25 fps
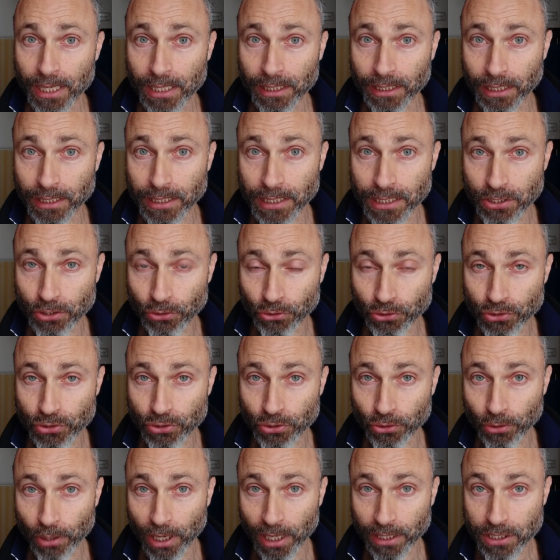there is
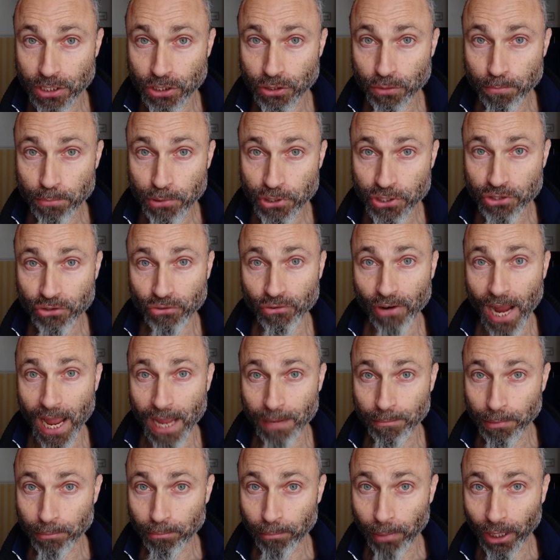also a
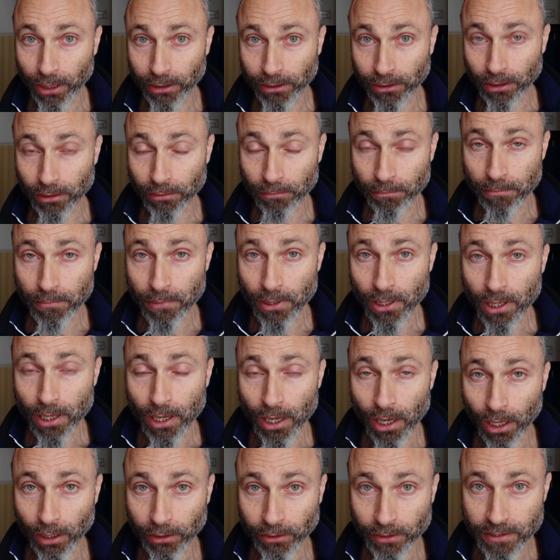subscribe button
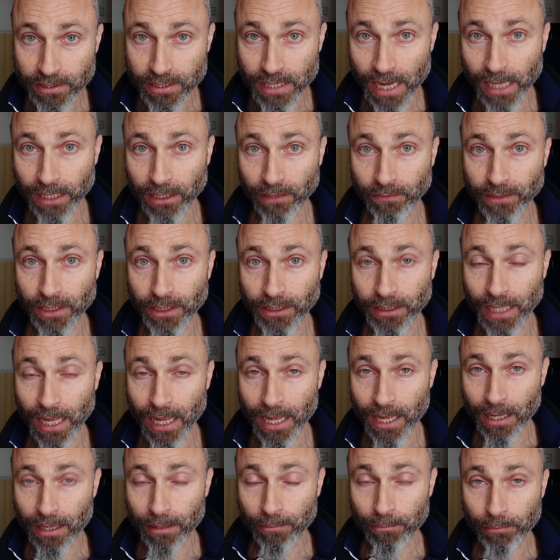on the side of the
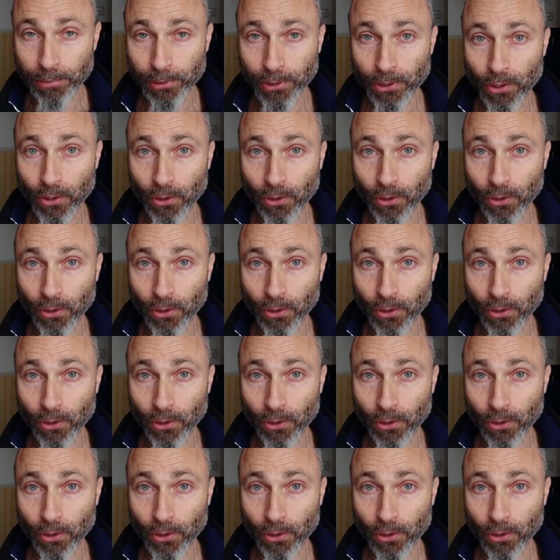thumb